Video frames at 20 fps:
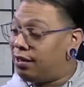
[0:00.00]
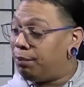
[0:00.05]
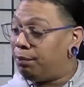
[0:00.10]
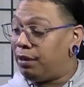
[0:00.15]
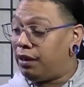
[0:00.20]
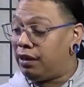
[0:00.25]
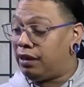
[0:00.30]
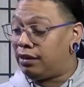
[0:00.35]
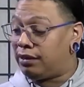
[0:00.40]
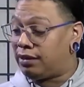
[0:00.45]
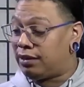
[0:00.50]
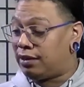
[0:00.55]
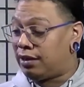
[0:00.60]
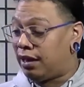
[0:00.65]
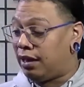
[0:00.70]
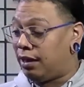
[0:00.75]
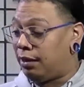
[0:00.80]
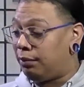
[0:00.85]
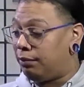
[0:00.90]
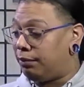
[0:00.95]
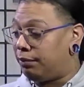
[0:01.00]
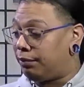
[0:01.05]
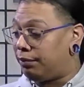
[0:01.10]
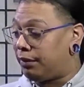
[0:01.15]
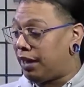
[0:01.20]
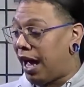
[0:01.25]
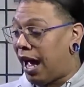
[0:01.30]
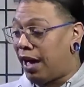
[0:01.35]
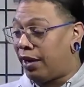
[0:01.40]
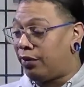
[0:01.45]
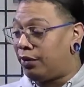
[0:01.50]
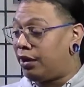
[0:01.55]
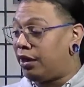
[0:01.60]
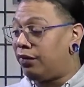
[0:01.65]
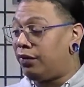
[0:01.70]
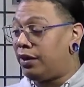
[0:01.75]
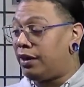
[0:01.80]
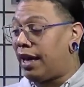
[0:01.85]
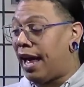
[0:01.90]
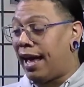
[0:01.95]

but um, I don't even,